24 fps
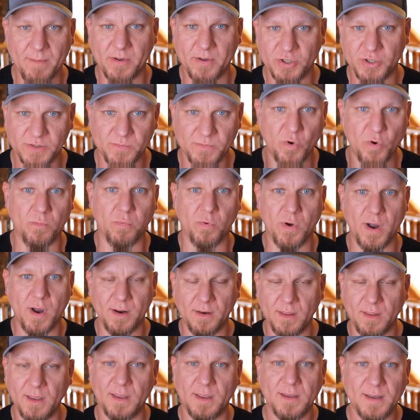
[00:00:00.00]
But just more
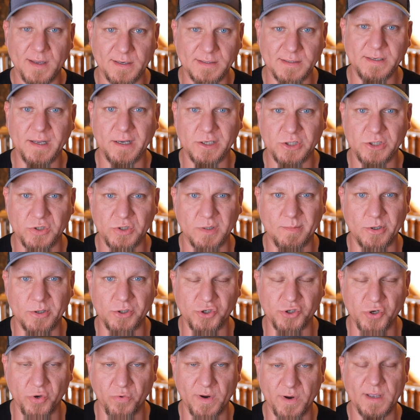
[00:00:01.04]
broadly contextual about
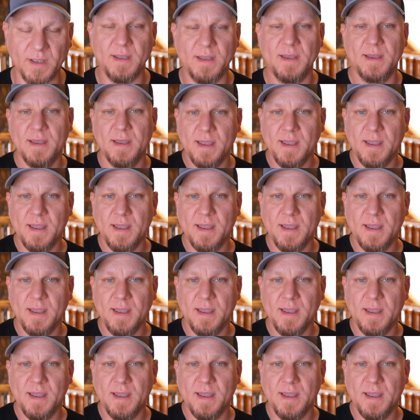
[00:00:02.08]
jewelry.